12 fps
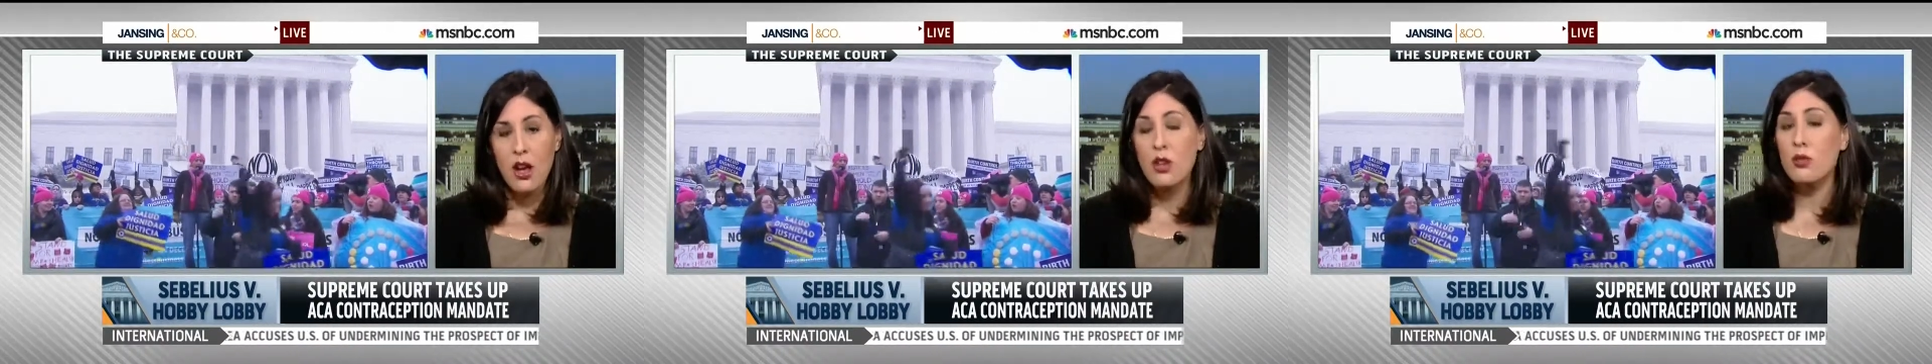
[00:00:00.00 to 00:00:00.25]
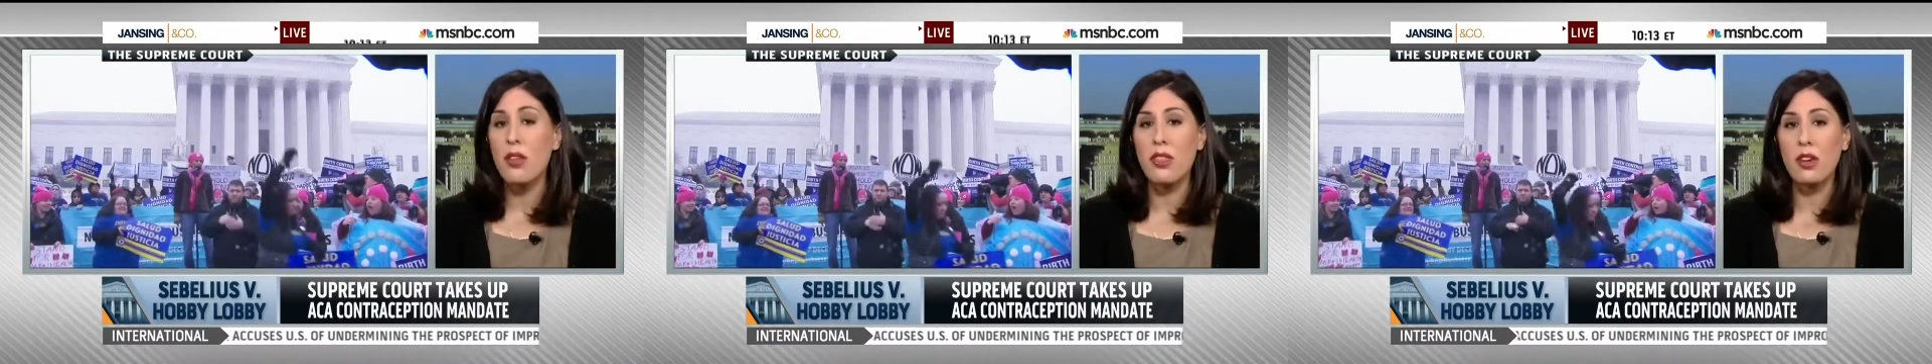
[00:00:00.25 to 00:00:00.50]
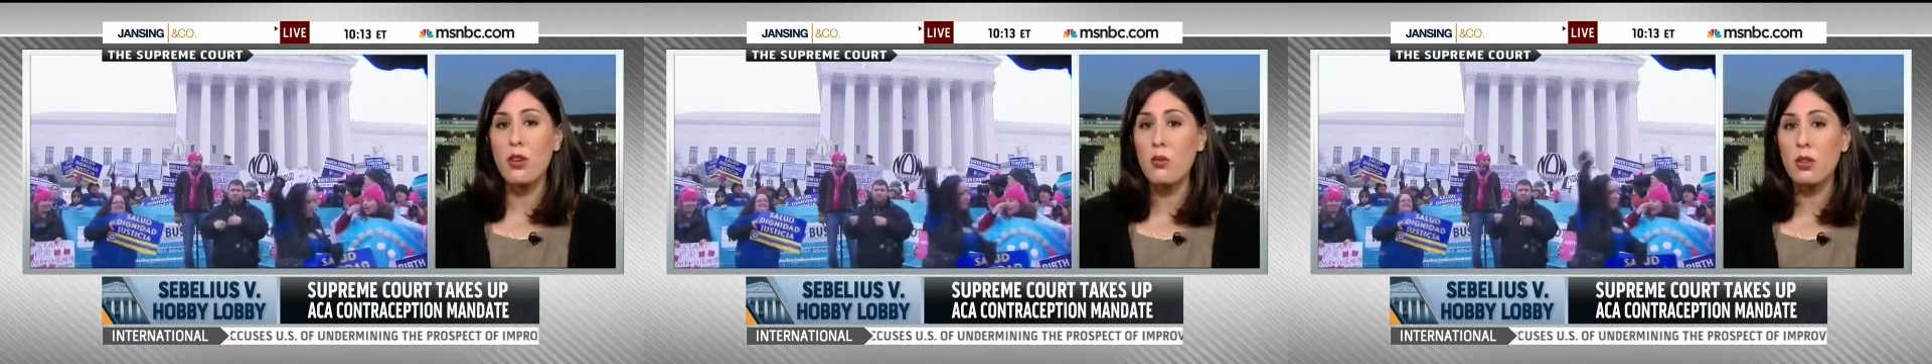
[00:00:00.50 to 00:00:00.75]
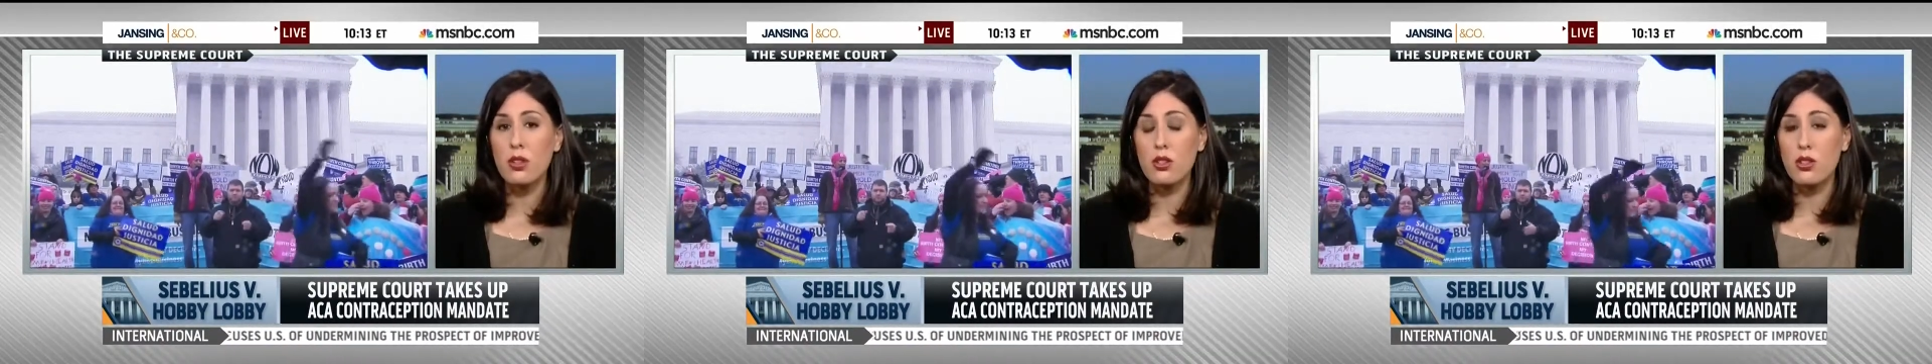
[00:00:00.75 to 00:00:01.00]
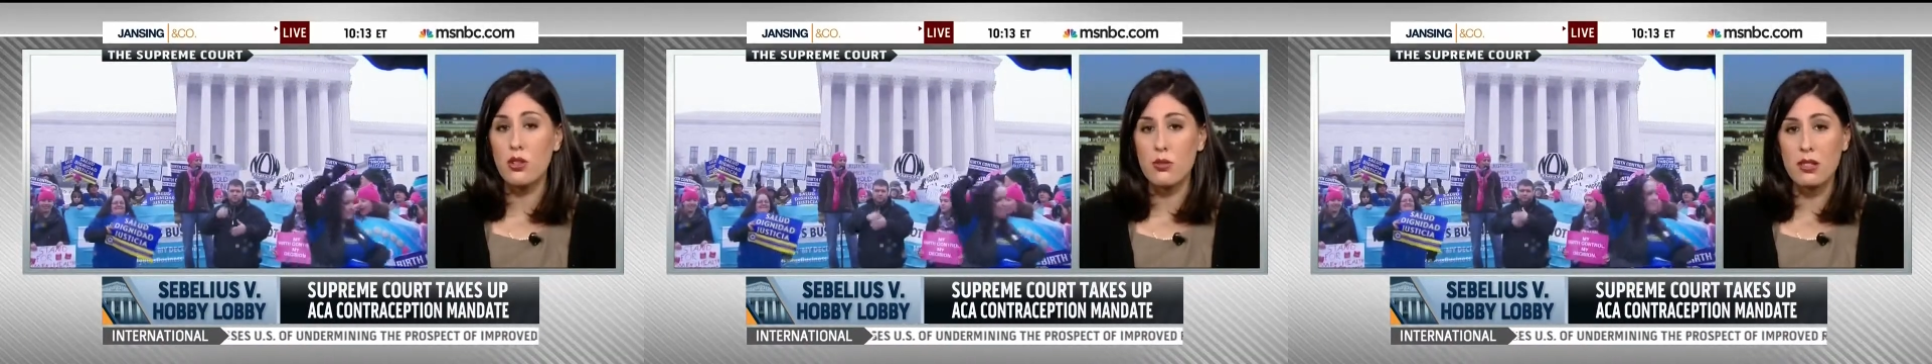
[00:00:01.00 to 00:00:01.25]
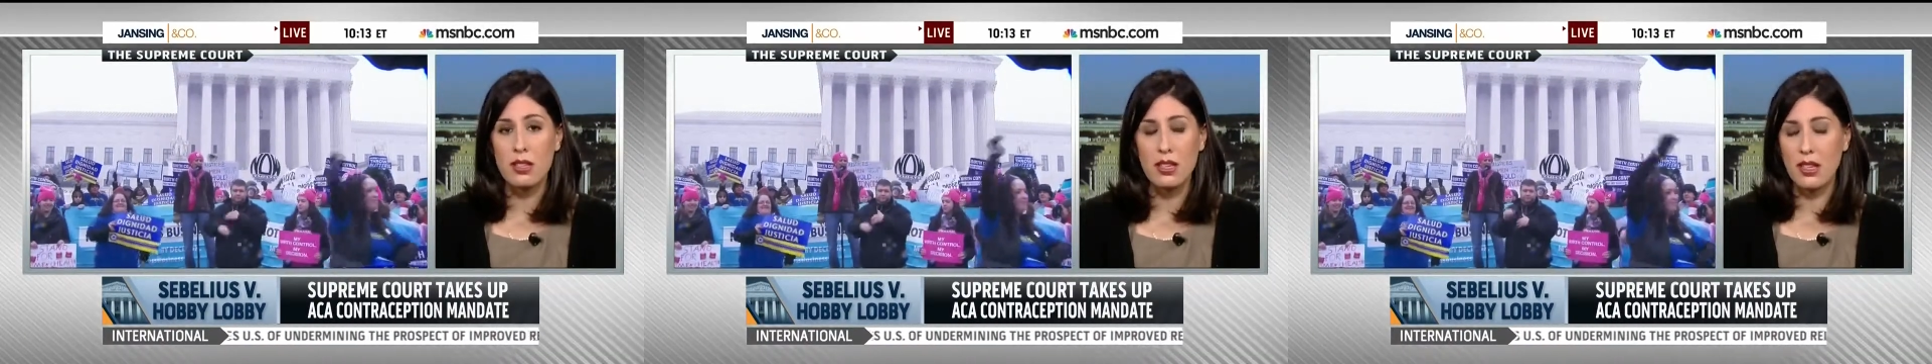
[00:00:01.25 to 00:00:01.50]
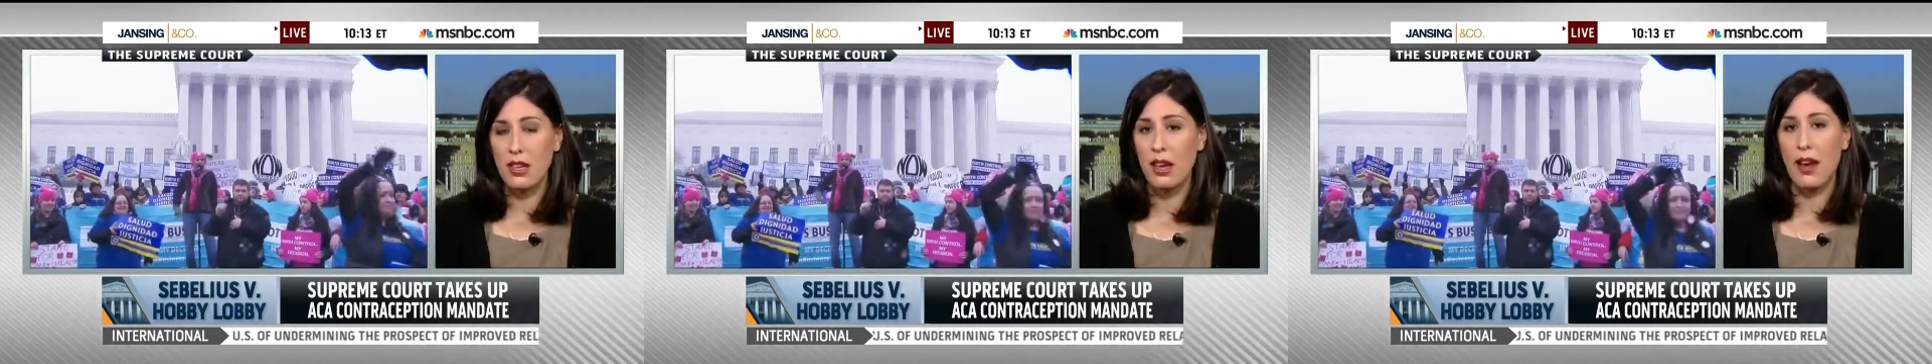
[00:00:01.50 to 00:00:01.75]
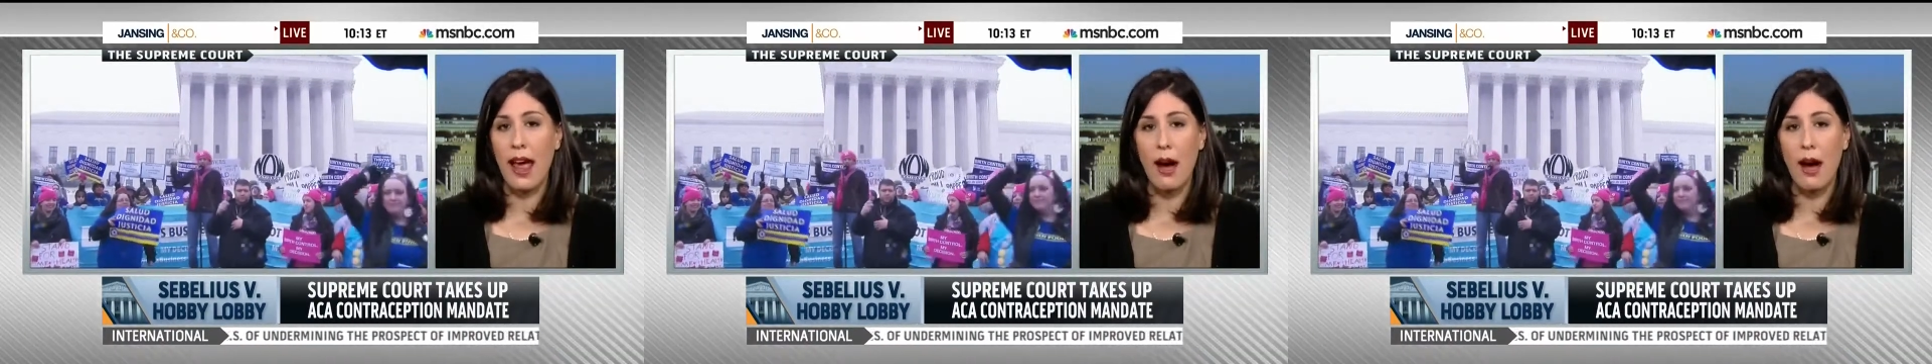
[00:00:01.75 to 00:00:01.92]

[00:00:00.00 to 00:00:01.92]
So I think you really do see an